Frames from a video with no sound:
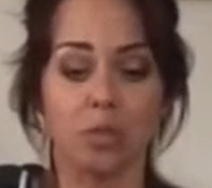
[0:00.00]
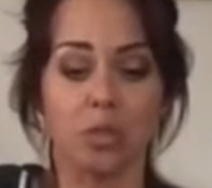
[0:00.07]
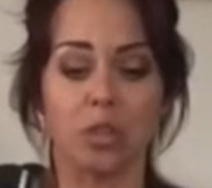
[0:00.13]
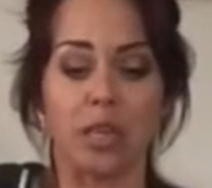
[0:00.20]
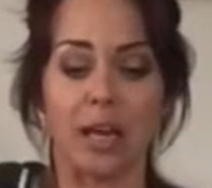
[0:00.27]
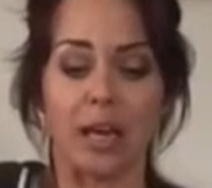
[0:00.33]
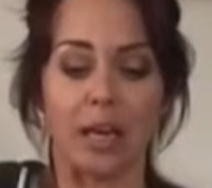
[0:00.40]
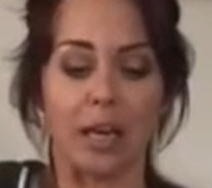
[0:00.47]
You
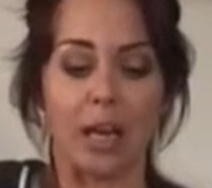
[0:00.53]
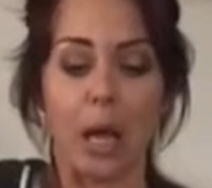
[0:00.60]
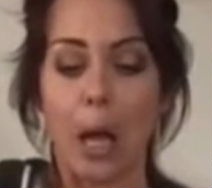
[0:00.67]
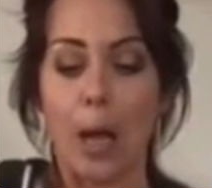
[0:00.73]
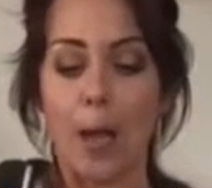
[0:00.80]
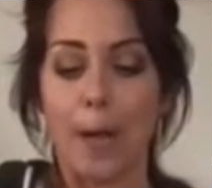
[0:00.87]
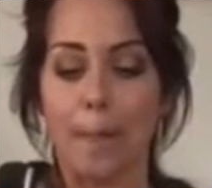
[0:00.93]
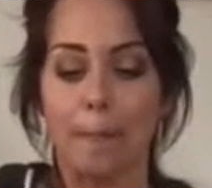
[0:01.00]
could hang
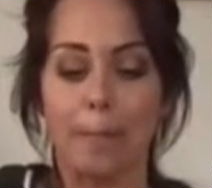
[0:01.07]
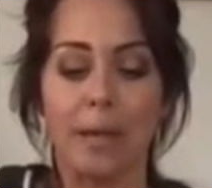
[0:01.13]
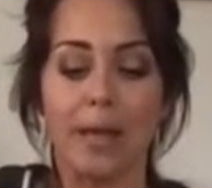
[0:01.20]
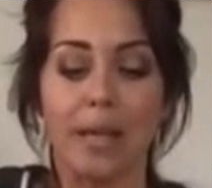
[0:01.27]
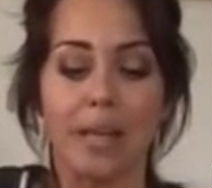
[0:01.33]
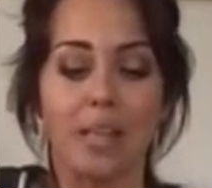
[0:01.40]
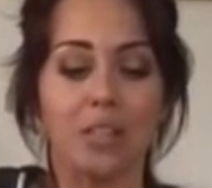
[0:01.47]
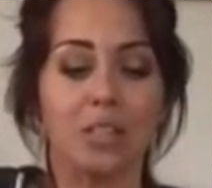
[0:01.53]

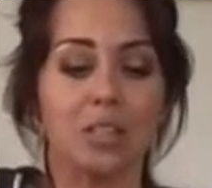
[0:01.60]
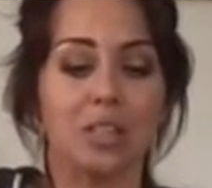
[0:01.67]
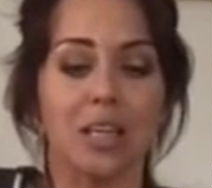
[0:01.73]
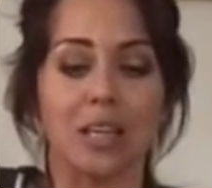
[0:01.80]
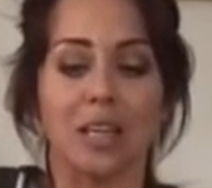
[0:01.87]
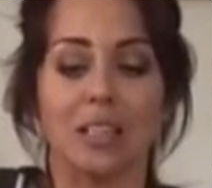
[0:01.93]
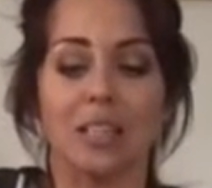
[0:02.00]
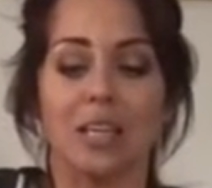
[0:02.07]
beads.
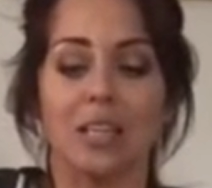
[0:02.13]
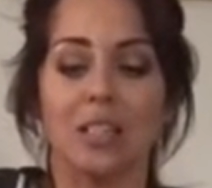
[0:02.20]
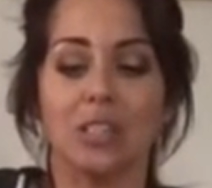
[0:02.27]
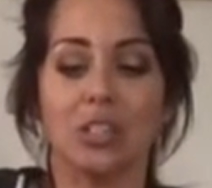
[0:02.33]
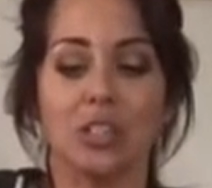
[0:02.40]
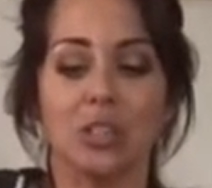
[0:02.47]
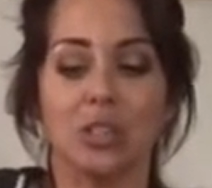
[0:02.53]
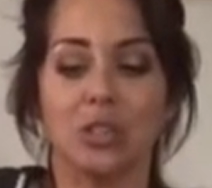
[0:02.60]
Like I said,
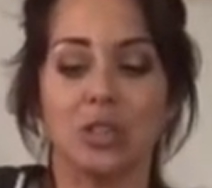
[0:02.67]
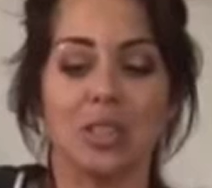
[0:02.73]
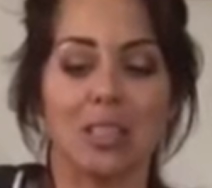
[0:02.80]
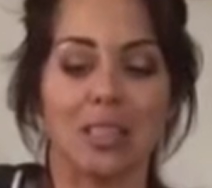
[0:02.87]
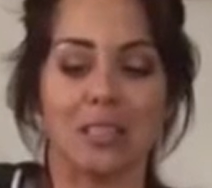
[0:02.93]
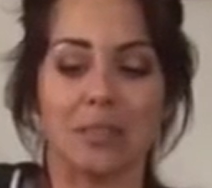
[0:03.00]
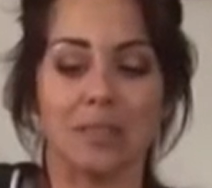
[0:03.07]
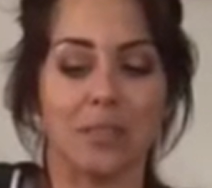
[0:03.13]
you can do
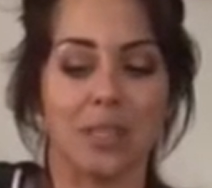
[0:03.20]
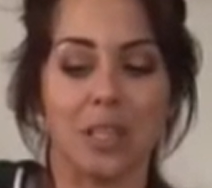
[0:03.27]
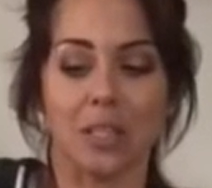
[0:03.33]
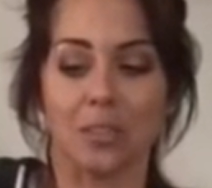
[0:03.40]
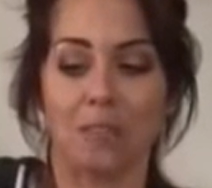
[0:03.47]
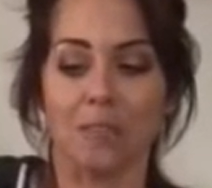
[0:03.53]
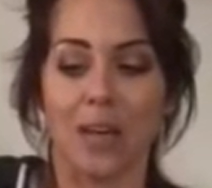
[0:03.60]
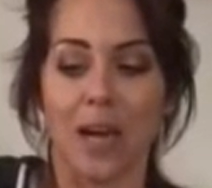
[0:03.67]
like different
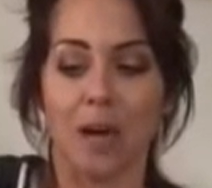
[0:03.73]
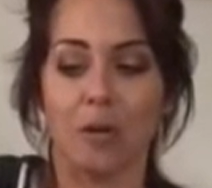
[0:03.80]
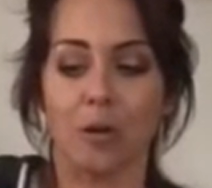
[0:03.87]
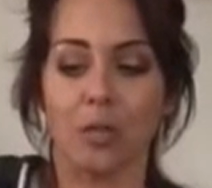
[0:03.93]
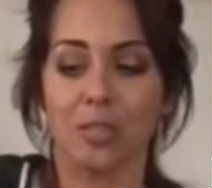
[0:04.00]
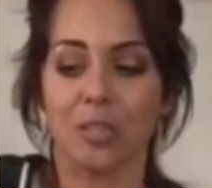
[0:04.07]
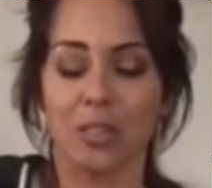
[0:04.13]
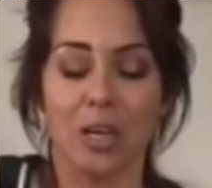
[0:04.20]
color
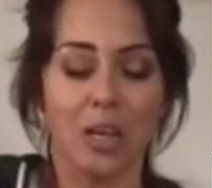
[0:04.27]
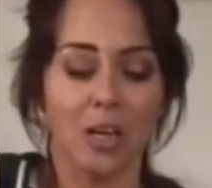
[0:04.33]
flowers.